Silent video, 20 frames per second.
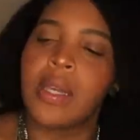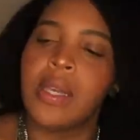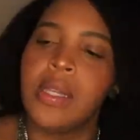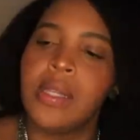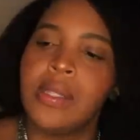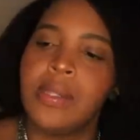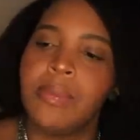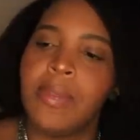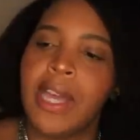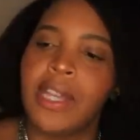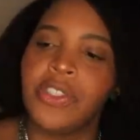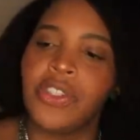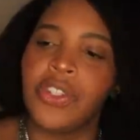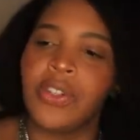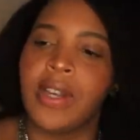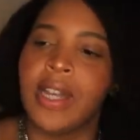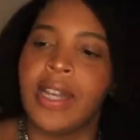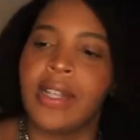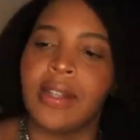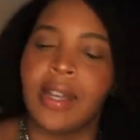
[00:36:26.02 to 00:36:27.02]
He smashed
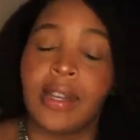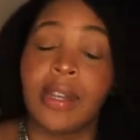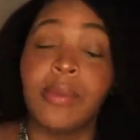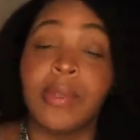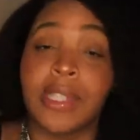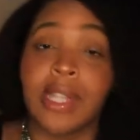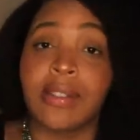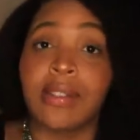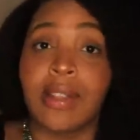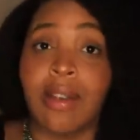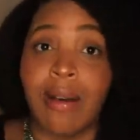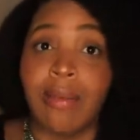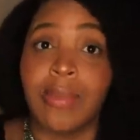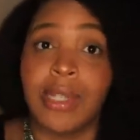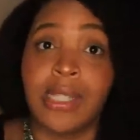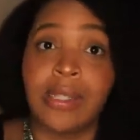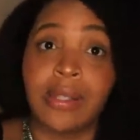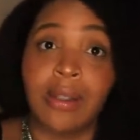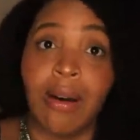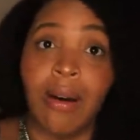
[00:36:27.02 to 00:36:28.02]
her head like it was a
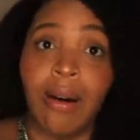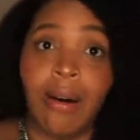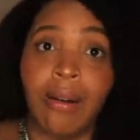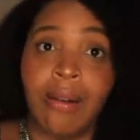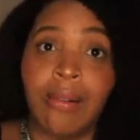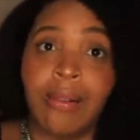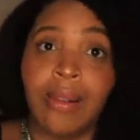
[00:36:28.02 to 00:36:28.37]
zombie skull.